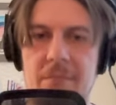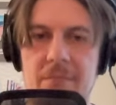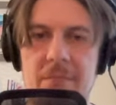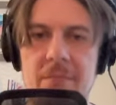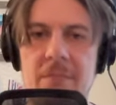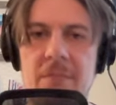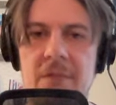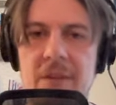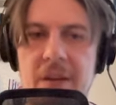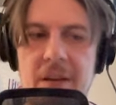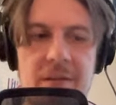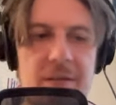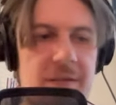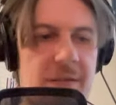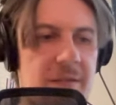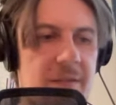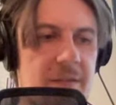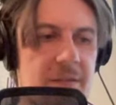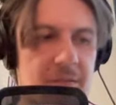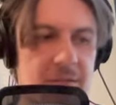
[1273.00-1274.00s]

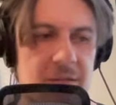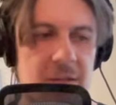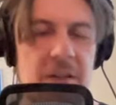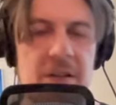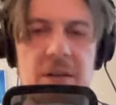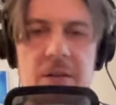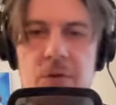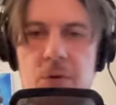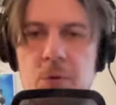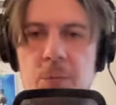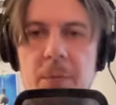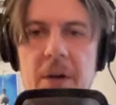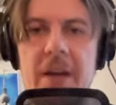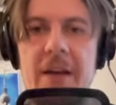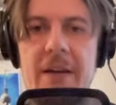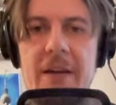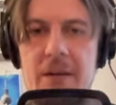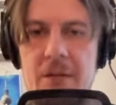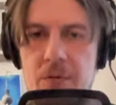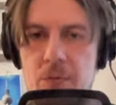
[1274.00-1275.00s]
that is needed to
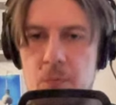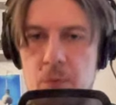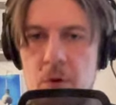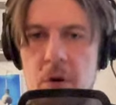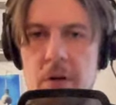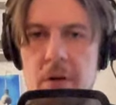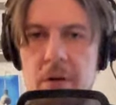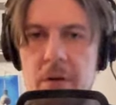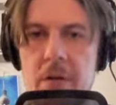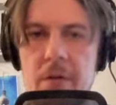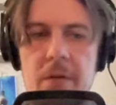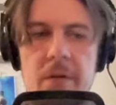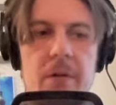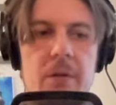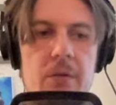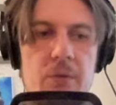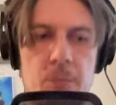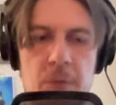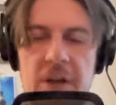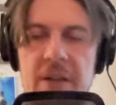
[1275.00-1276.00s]
make it work
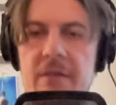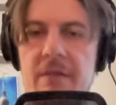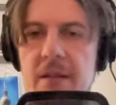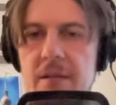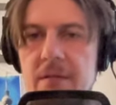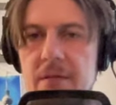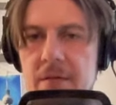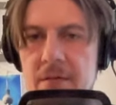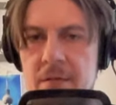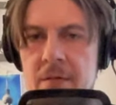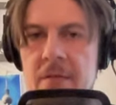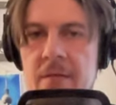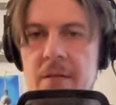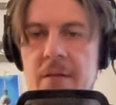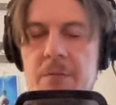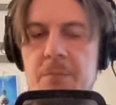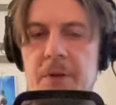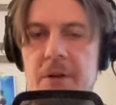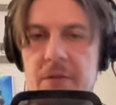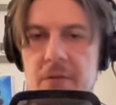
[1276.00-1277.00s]
to make this
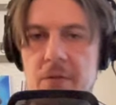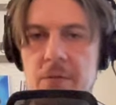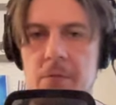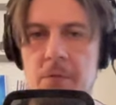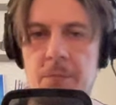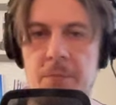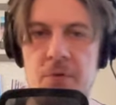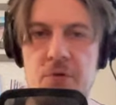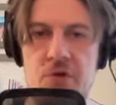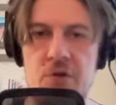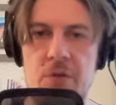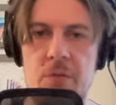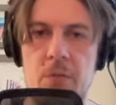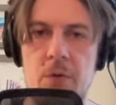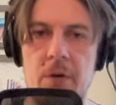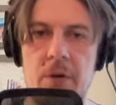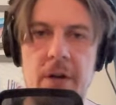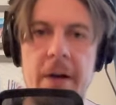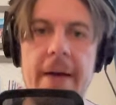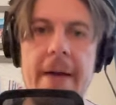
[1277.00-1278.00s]
this particular project
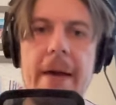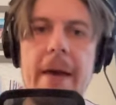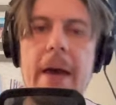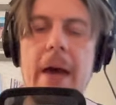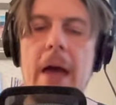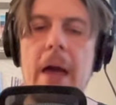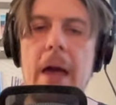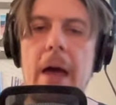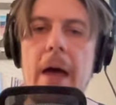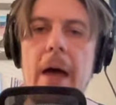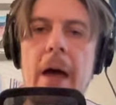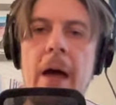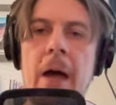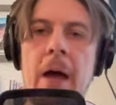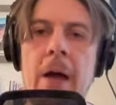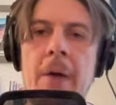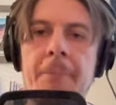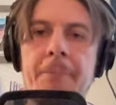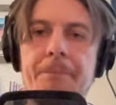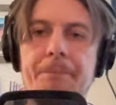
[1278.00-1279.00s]
work.
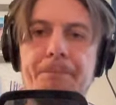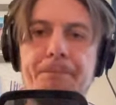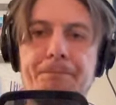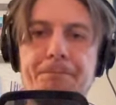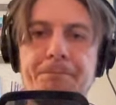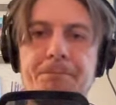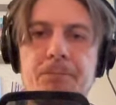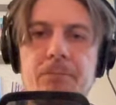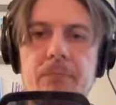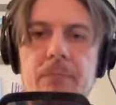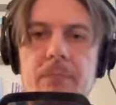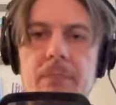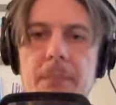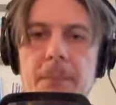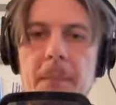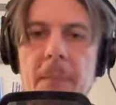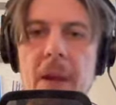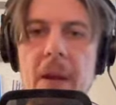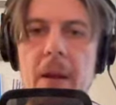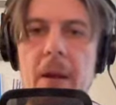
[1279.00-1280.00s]
Um,
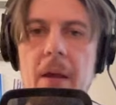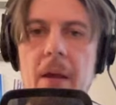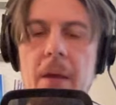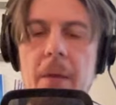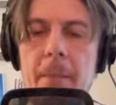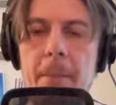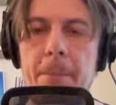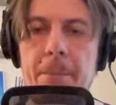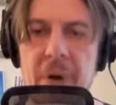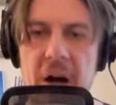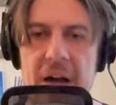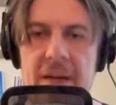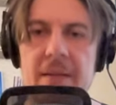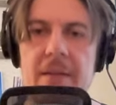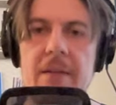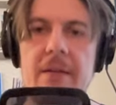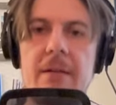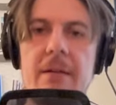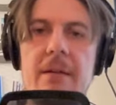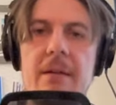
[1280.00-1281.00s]

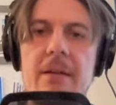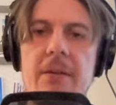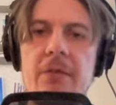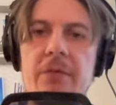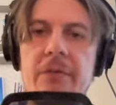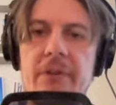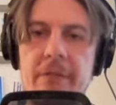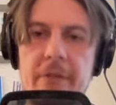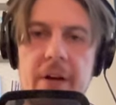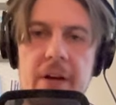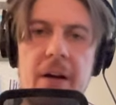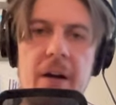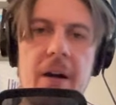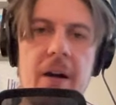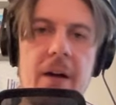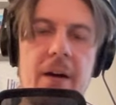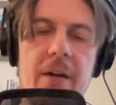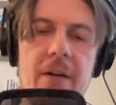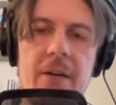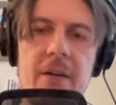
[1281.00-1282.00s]
but there
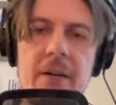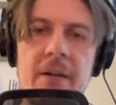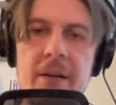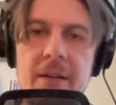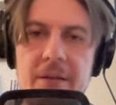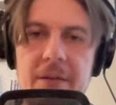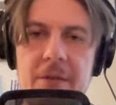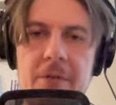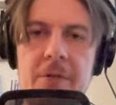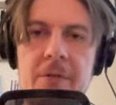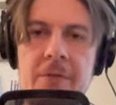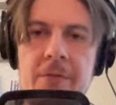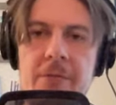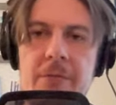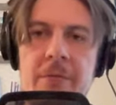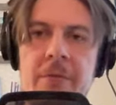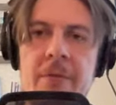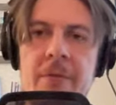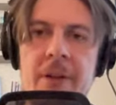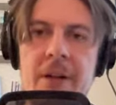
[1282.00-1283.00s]
are a little
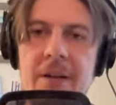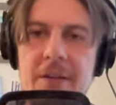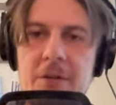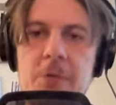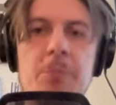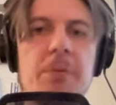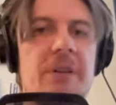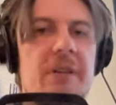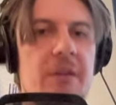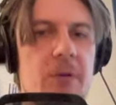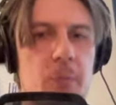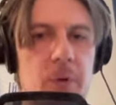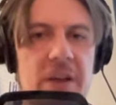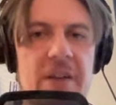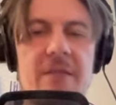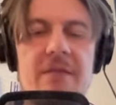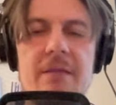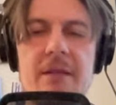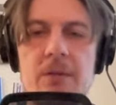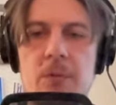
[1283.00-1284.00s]
uh, a little bit
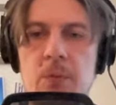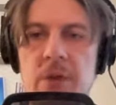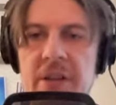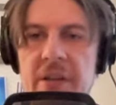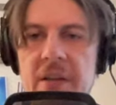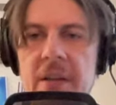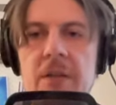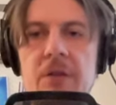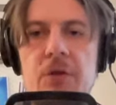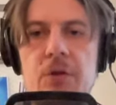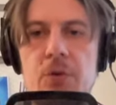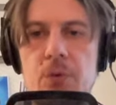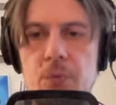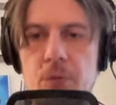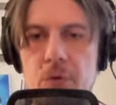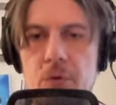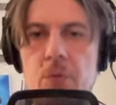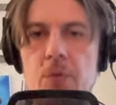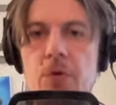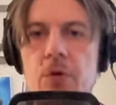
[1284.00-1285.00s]
tweaks that we need to
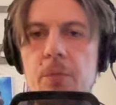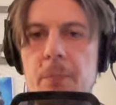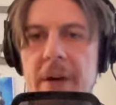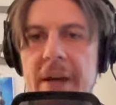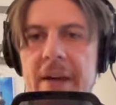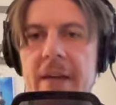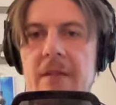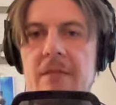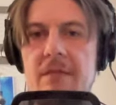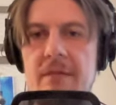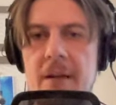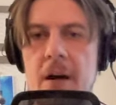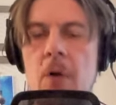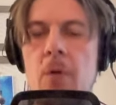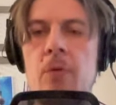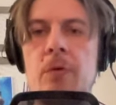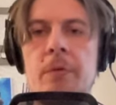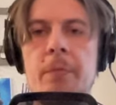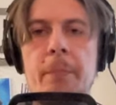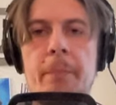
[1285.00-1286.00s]
do to make it
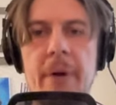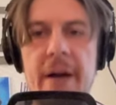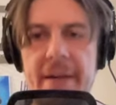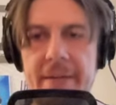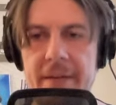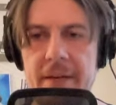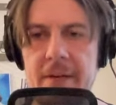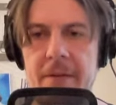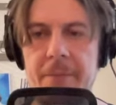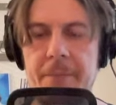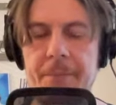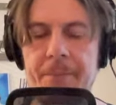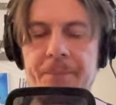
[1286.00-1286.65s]
sound better,